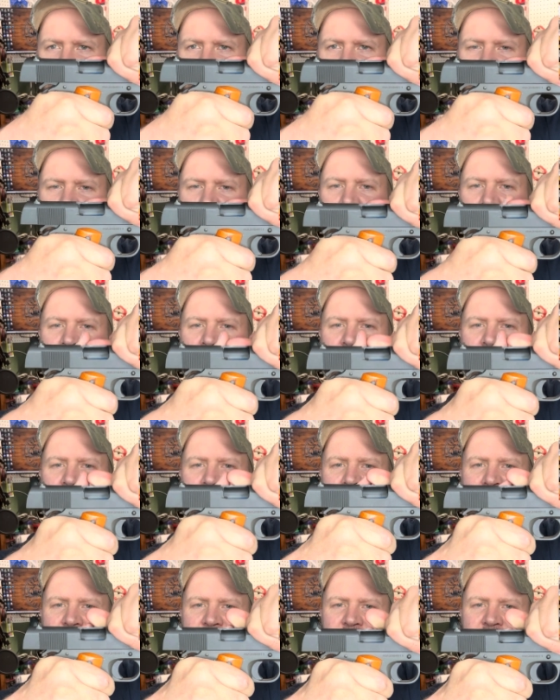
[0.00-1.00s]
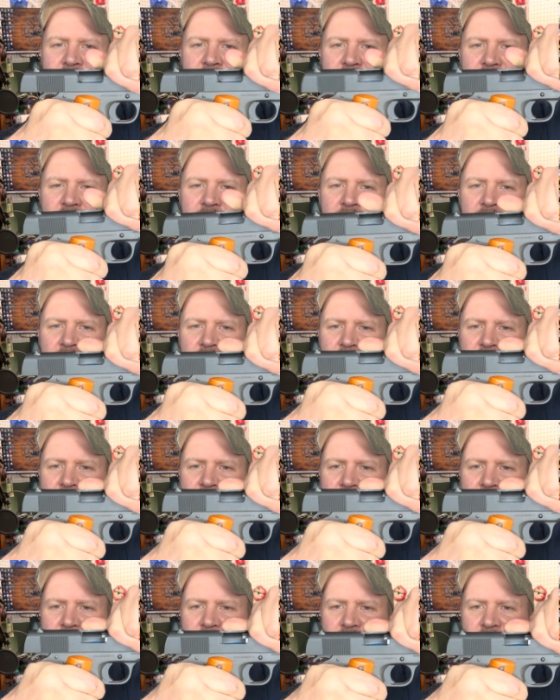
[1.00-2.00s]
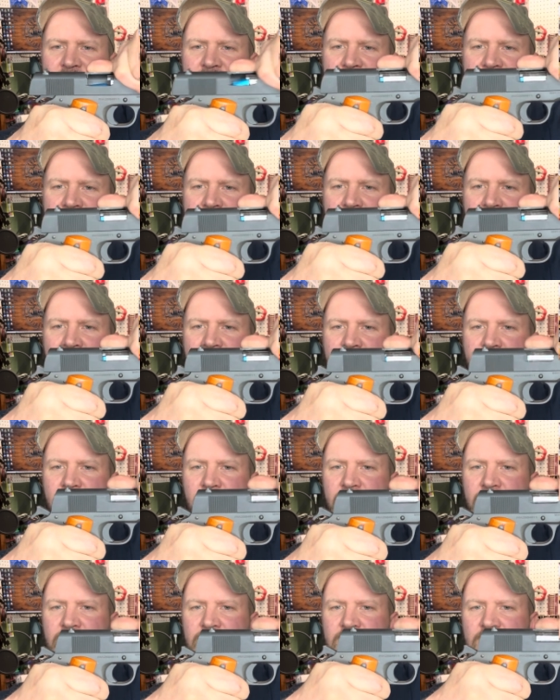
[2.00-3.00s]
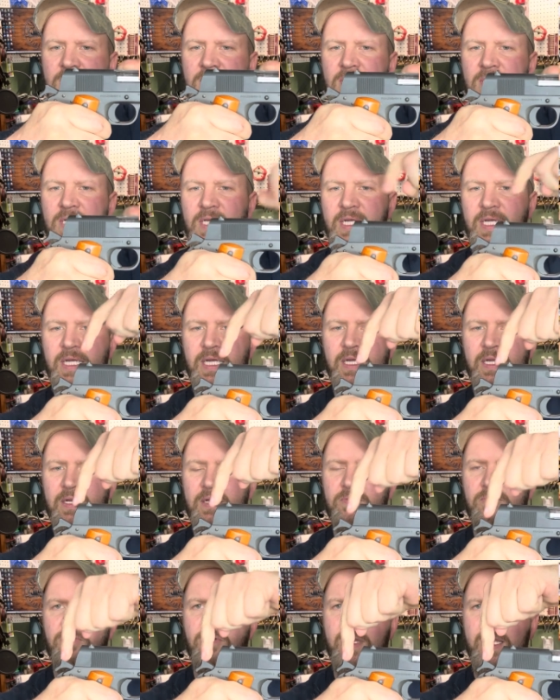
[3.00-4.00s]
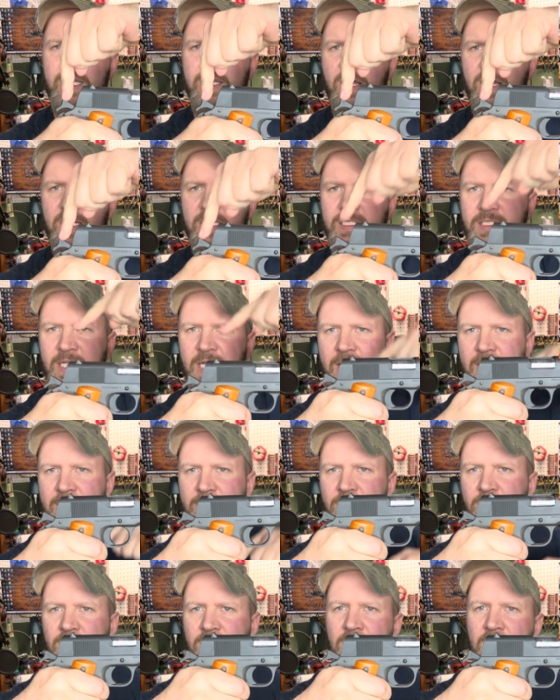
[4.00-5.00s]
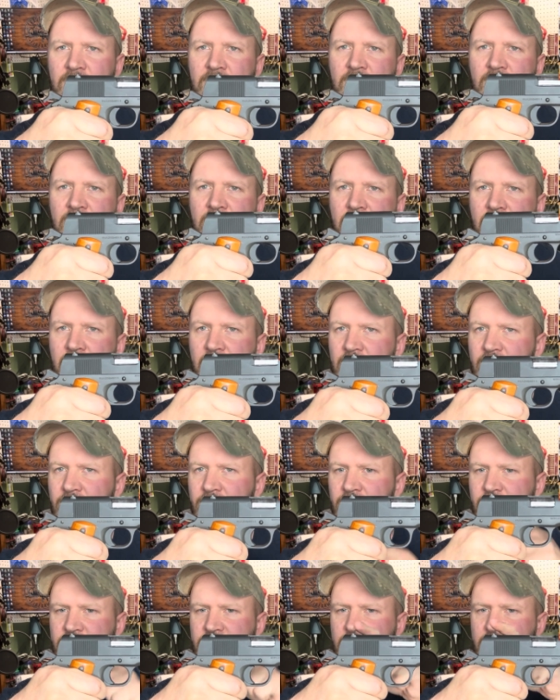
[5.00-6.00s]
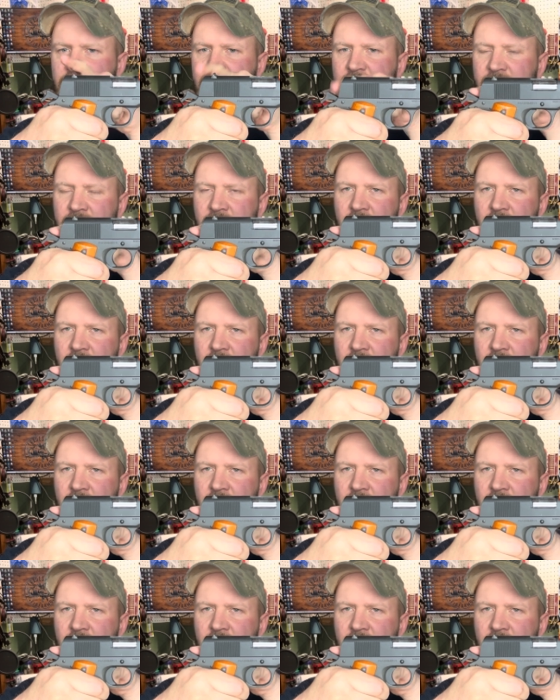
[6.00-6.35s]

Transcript: So as the slide slid backwards, it recocks the hammer, uh, which is the